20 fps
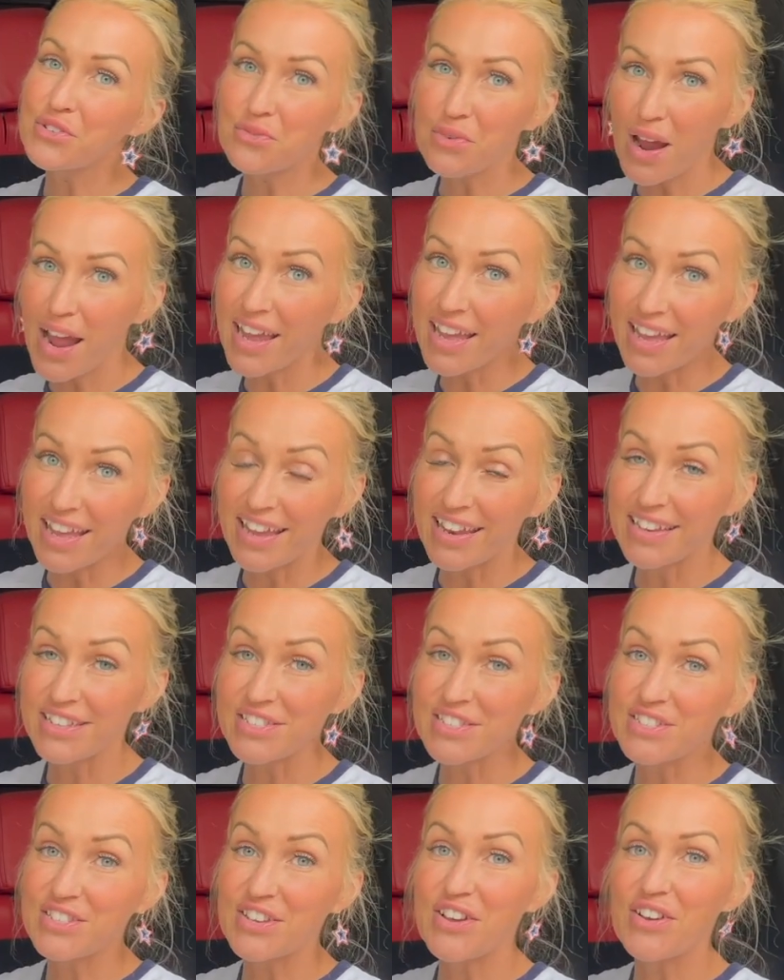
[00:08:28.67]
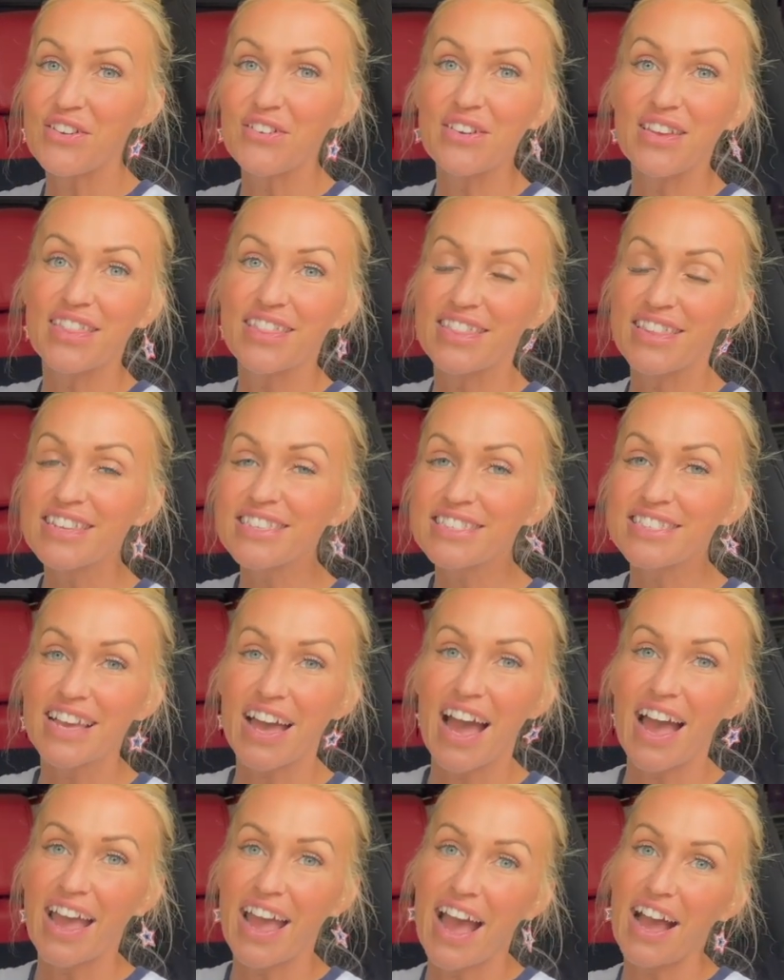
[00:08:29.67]
Riot. So this
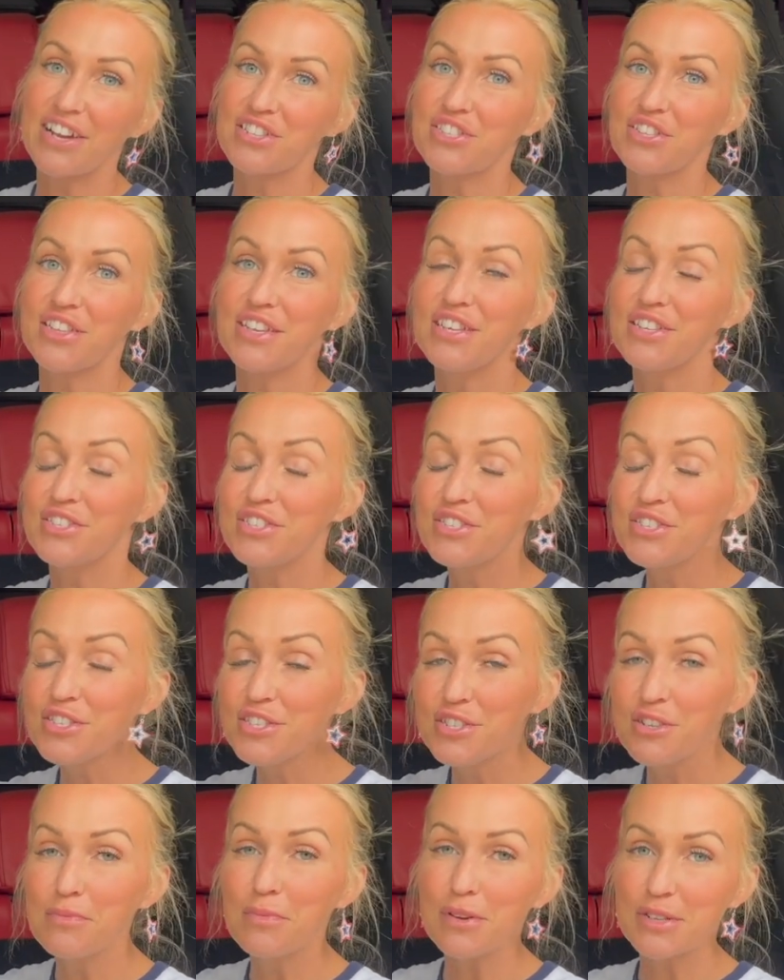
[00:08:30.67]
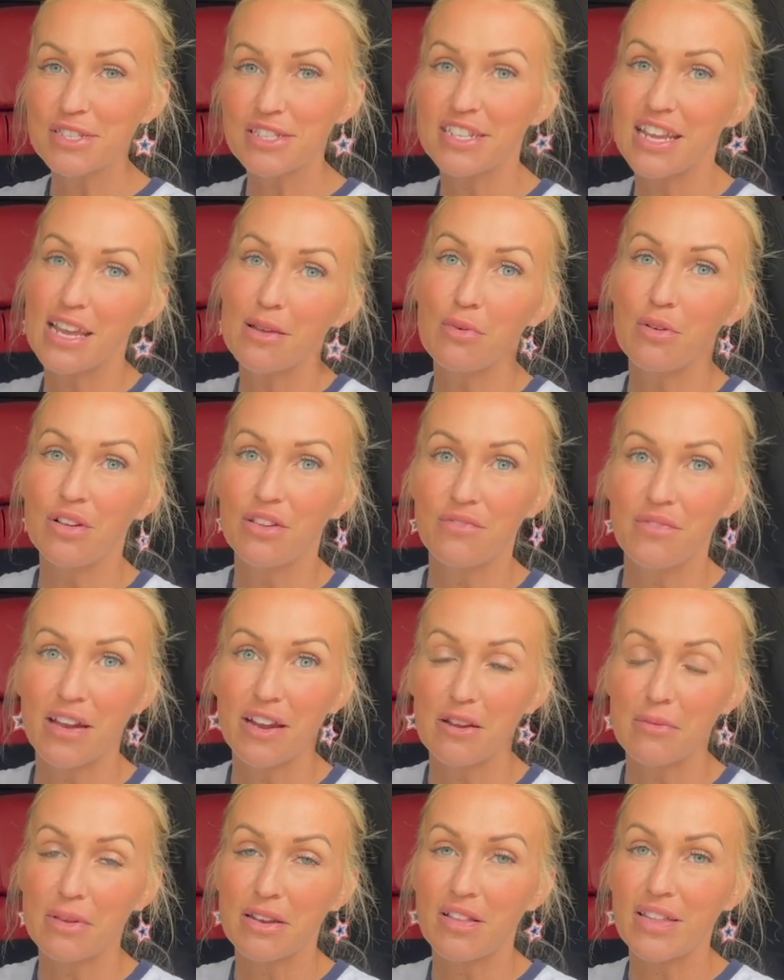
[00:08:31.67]
guy actually is super stable
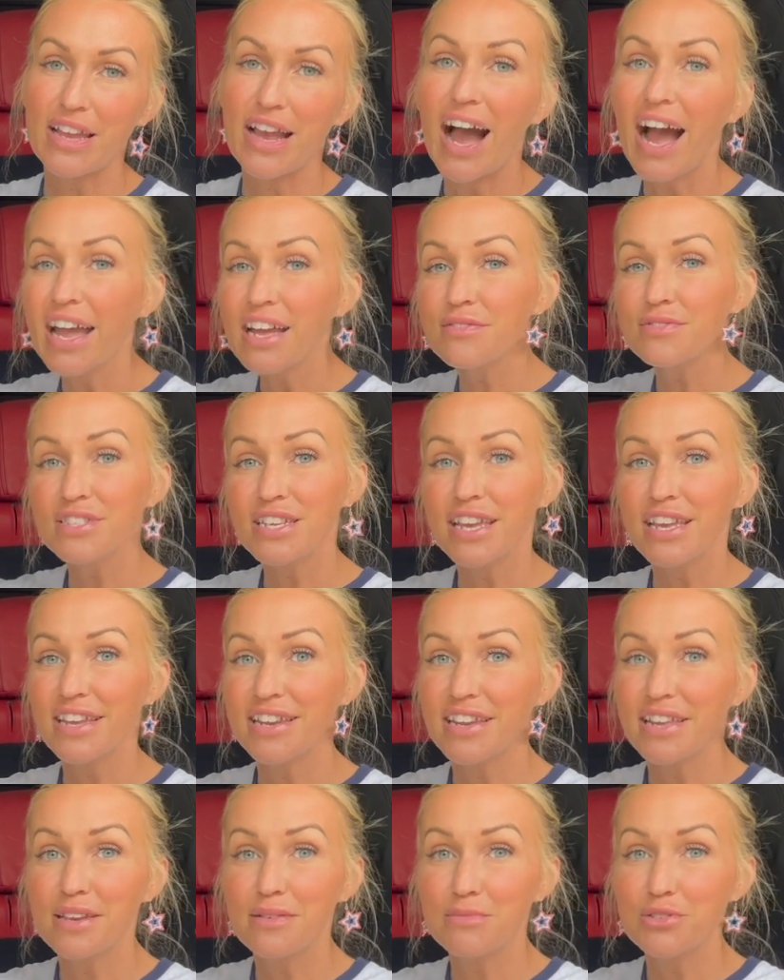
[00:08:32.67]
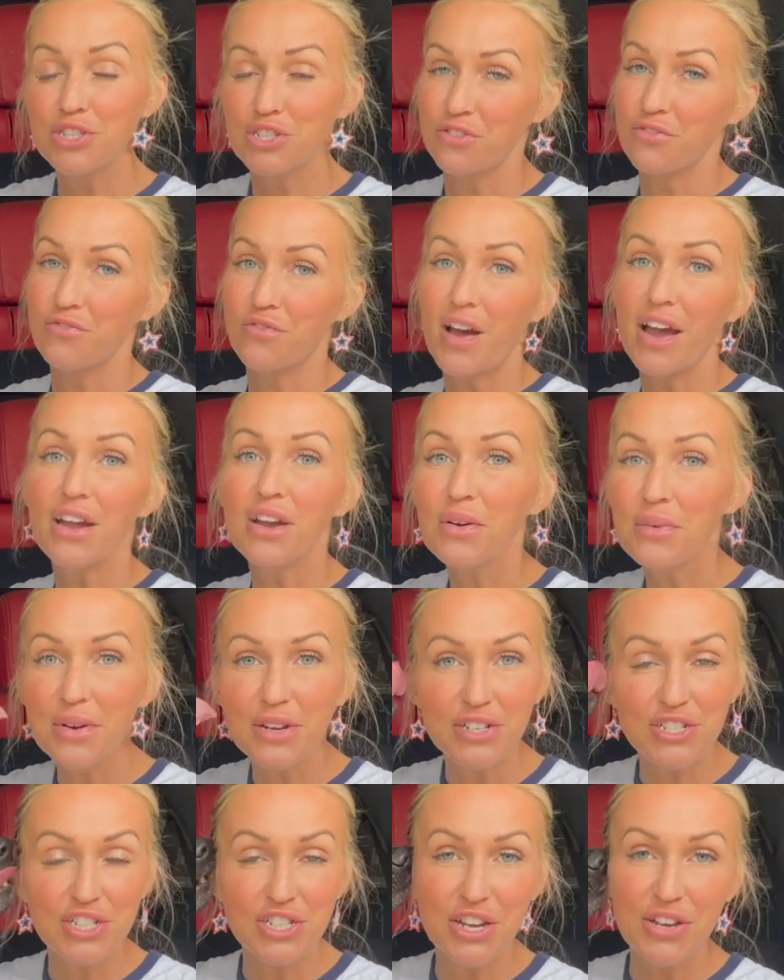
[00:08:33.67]
environmentally. I have taken him to
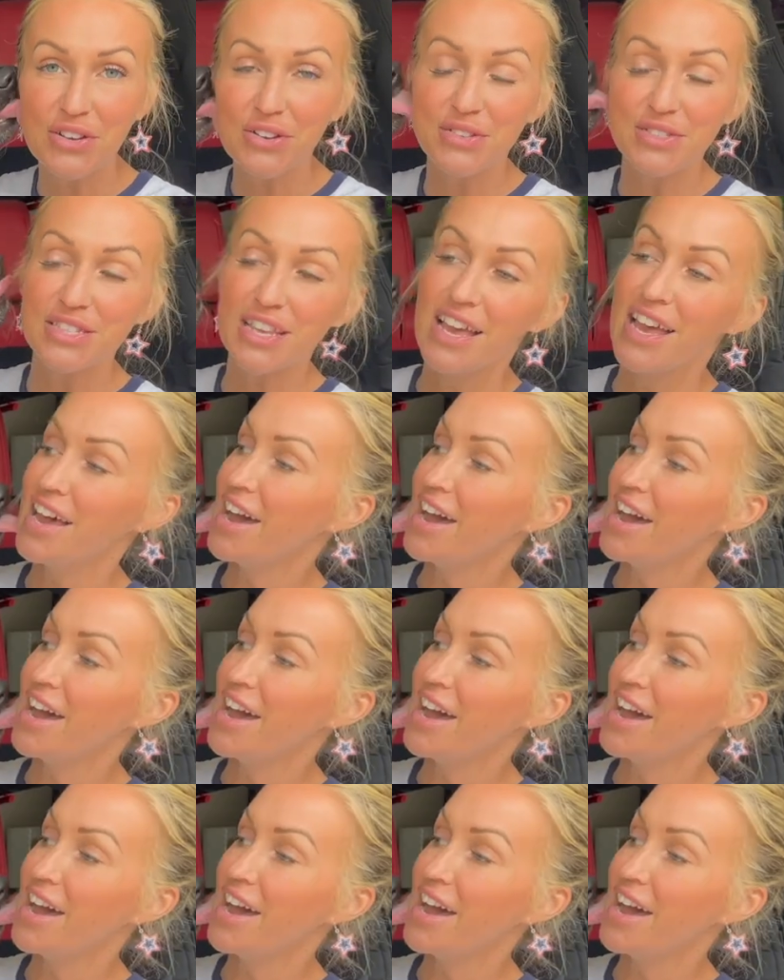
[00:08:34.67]
fireworks shows.